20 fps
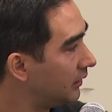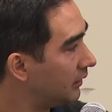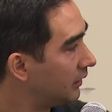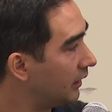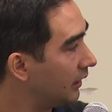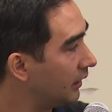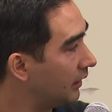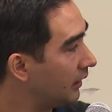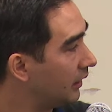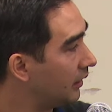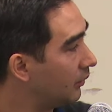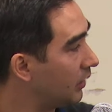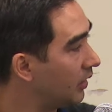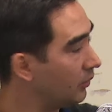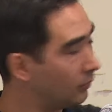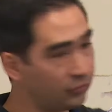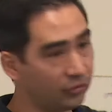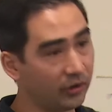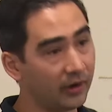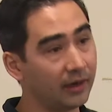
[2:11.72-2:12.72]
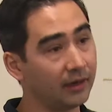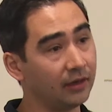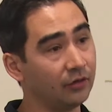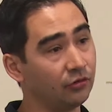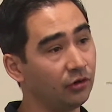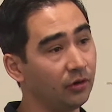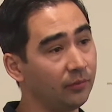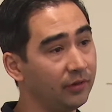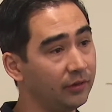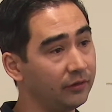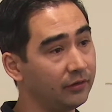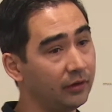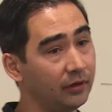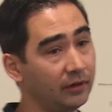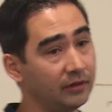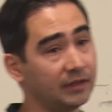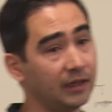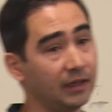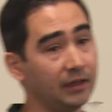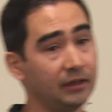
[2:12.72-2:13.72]
a drag and drop that's
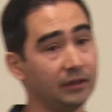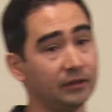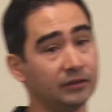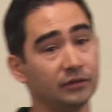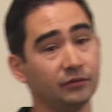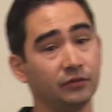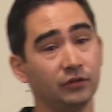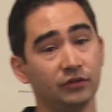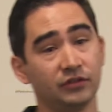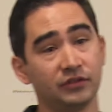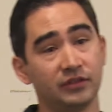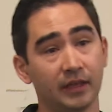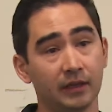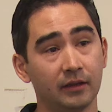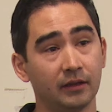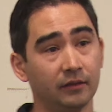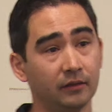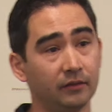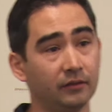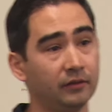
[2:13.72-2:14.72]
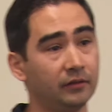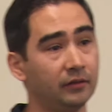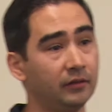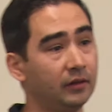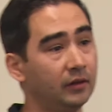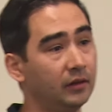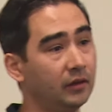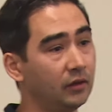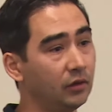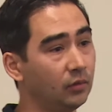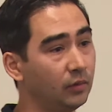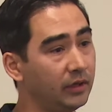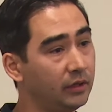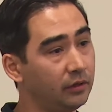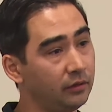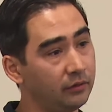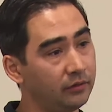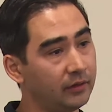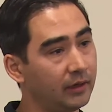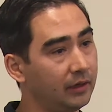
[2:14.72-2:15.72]
only taken us a few seconds, we
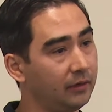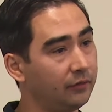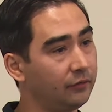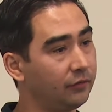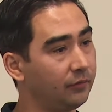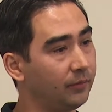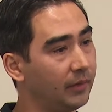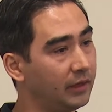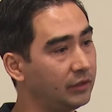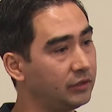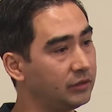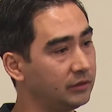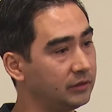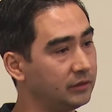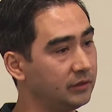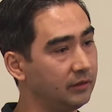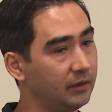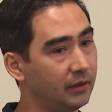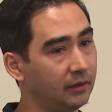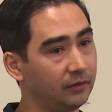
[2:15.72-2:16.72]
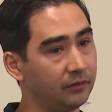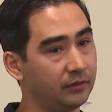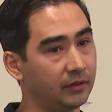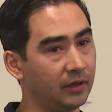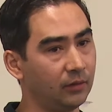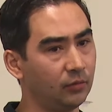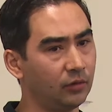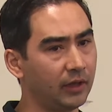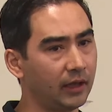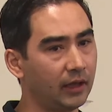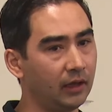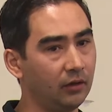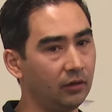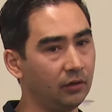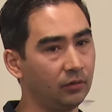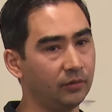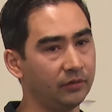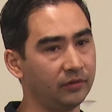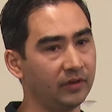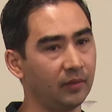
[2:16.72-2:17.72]
use that information to then say, well, how
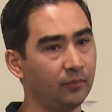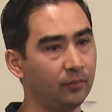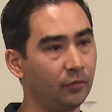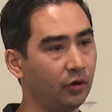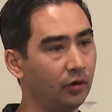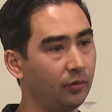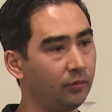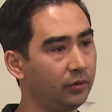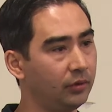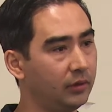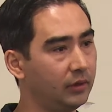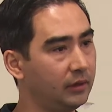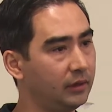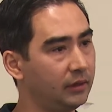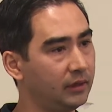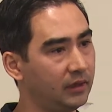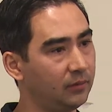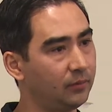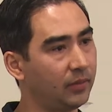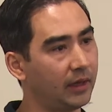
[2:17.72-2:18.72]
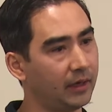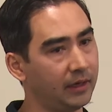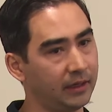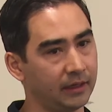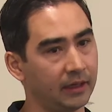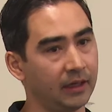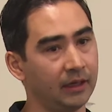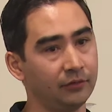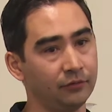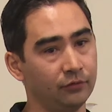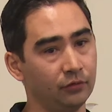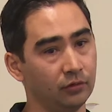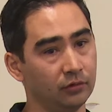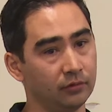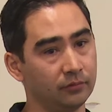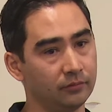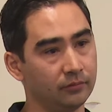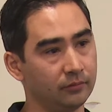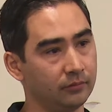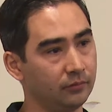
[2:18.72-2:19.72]
long was that mob in paddock A for?
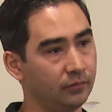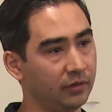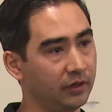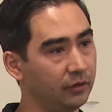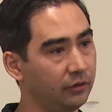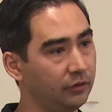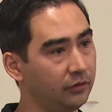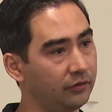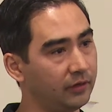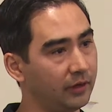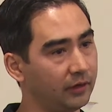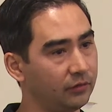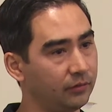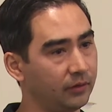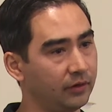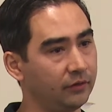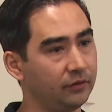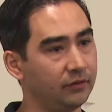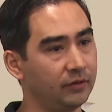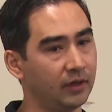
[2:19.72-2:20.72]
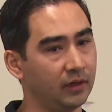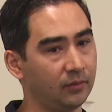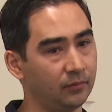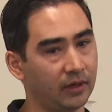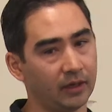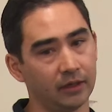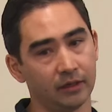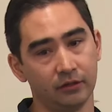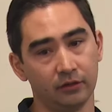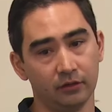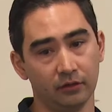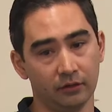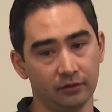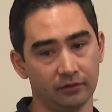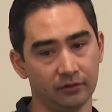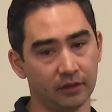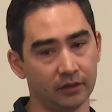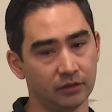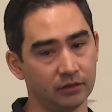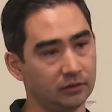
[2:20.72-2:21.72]
We can use that to understand paddock
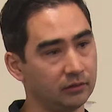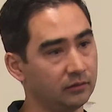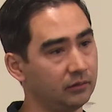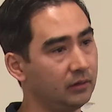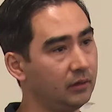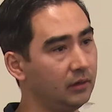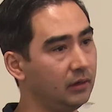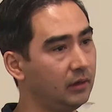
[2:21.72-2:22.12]
utilization.